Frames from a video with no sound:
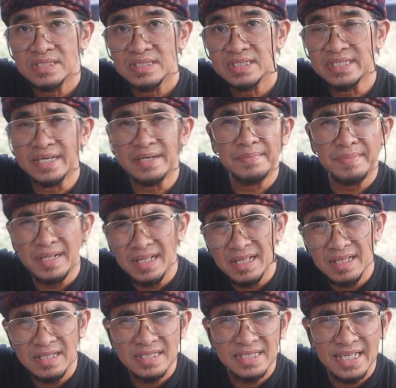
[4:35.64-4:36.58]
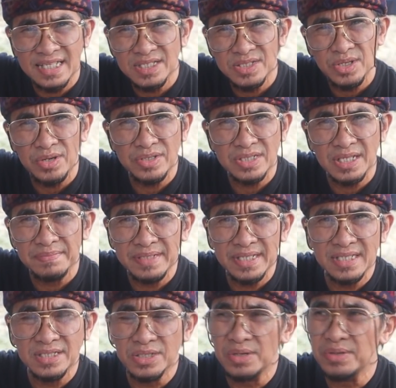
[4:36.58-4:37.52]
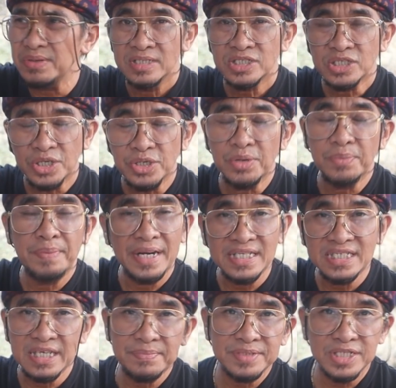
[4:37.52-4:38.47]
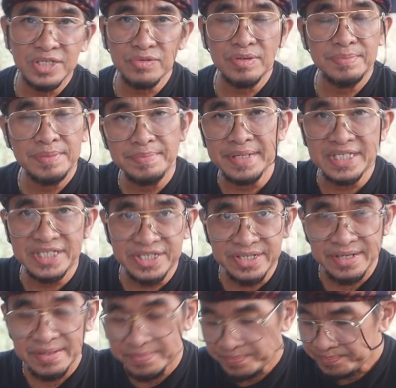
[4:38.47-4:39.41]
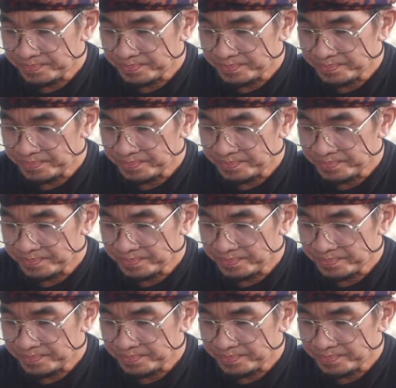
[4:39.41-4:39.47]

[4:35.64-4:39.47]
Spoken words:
thermal sensor or something, so your body temperature will be measured.